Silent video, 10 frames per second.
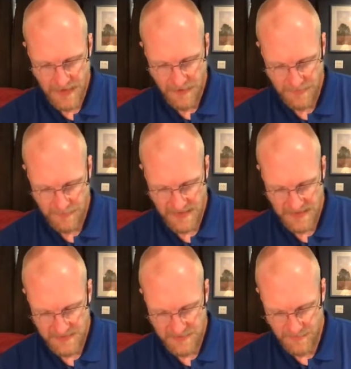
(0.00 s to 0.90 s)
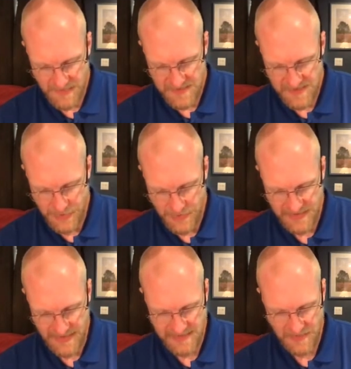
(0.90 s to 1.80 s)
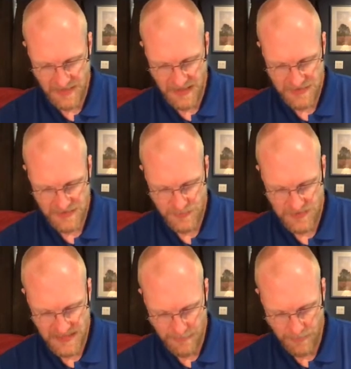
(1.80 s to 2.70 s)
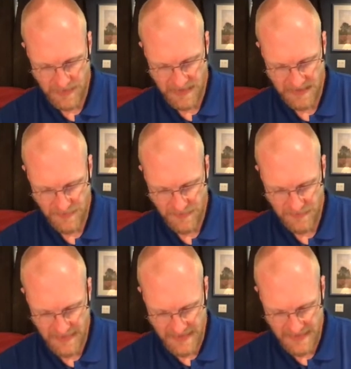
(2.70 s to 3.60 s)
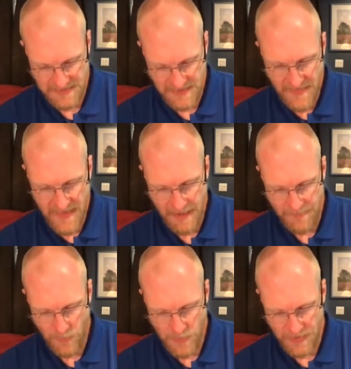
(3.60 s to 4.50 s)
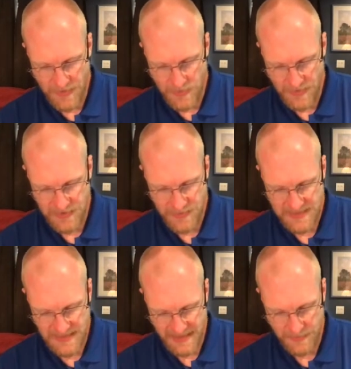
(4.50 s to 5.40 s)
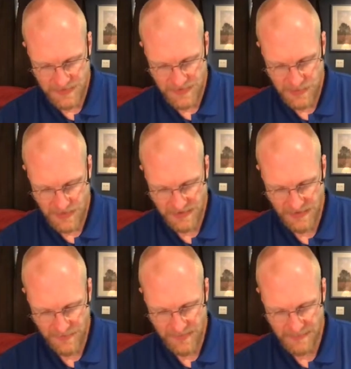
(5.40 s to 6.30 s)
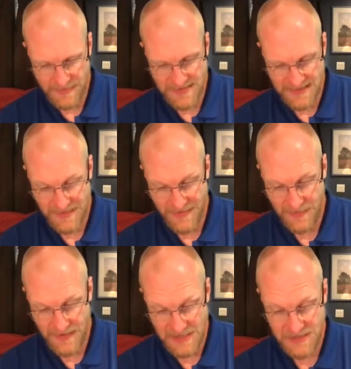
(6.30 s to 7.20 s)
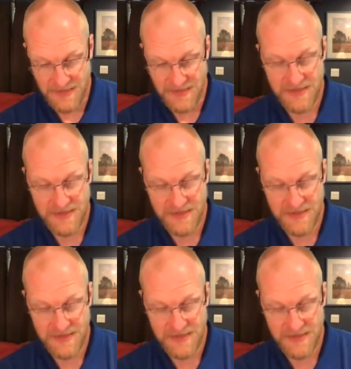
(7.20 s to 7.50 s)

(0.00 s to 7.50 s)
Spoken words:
From these the coastlands of the nations were separated into their lands, every one according to his language, according to their families, into their nations.